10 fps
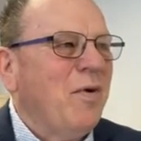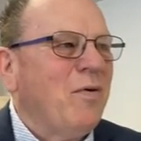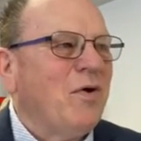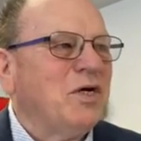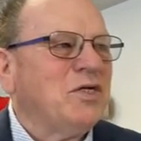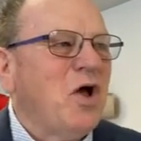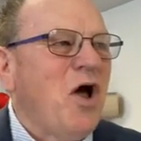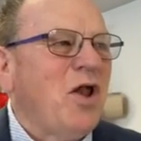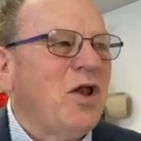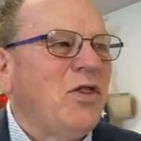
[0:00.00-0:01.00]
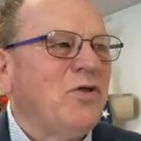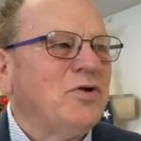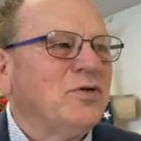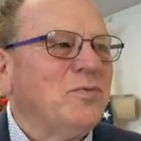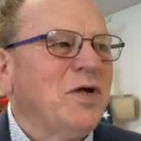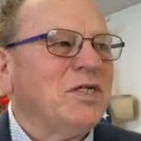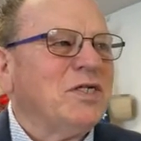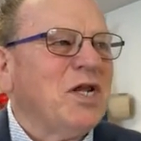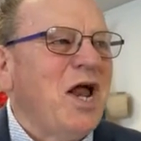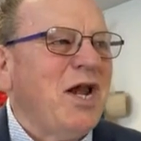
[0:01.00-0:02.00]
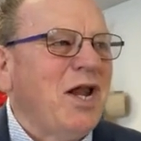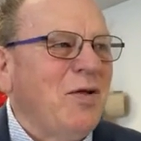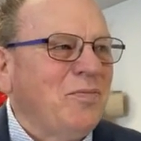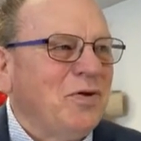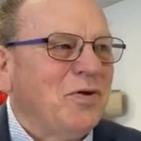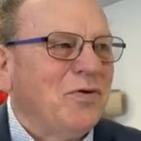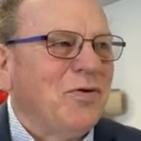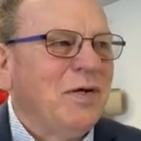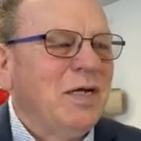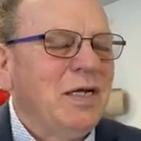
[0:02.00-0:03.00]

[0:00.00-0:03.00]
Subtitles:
for which all others must line up to.